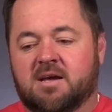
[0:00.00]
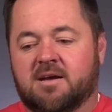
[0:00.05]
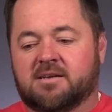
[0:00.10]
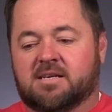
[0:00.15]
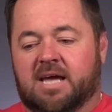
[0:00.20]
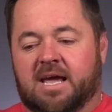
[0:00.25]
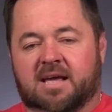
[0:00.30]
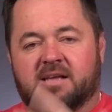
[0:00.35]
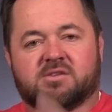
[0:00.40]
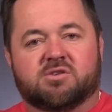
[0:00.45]

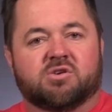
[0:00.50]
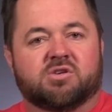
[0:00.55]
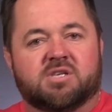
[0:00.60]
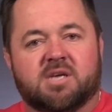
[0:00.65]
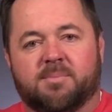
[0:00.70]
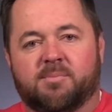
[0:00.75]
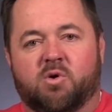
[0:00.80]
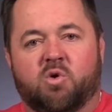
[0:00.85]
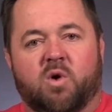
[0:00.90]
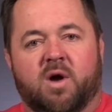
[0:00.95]
to answer
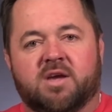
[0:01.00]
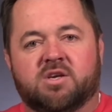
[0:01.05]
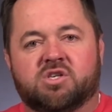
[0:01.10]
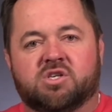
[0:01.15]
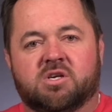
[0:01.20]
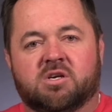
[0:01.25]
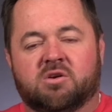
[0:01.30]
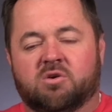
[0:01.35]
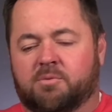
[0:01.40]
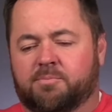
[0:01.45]
some
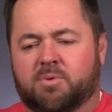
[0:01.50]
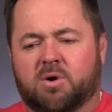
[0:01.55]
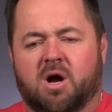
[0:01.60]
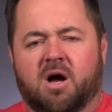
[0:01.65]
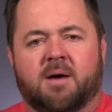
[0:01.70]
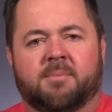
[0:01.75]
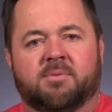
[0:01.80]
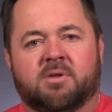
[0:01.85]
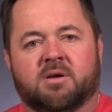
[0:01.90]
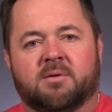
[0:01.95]
question or
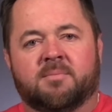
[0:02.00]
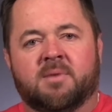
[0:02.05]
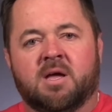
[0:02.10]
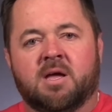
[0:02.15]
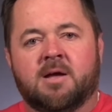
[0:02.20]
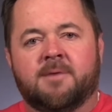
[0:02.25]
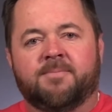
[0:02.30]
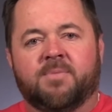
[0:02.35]
problem.